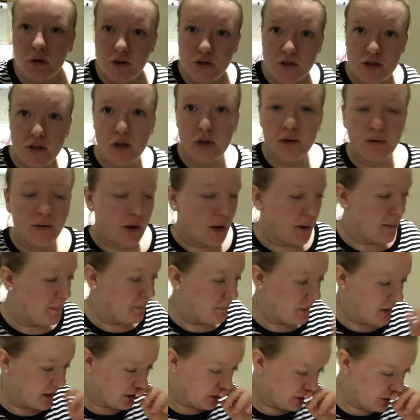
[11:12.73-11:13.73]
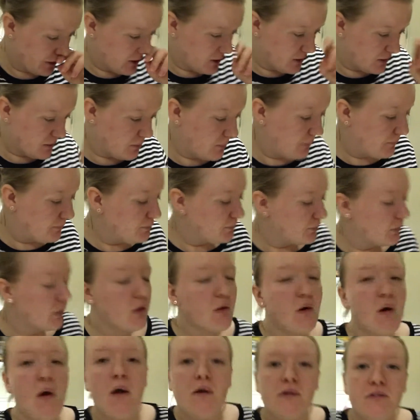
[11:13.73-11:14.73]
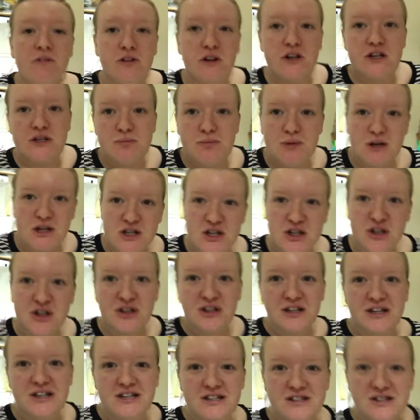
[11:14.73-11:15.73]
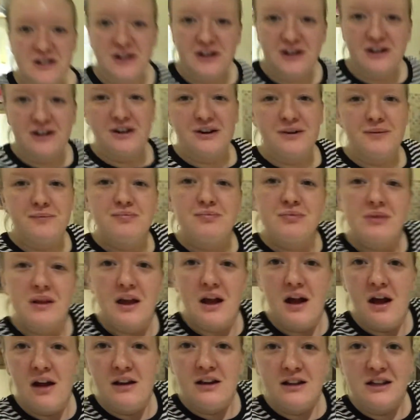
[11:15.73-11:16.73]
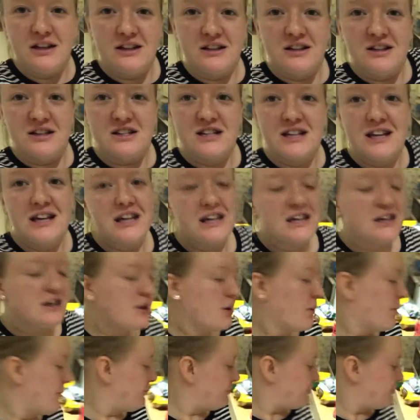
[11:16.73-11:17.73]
So I'm back home. First batch of cookies are in the tin.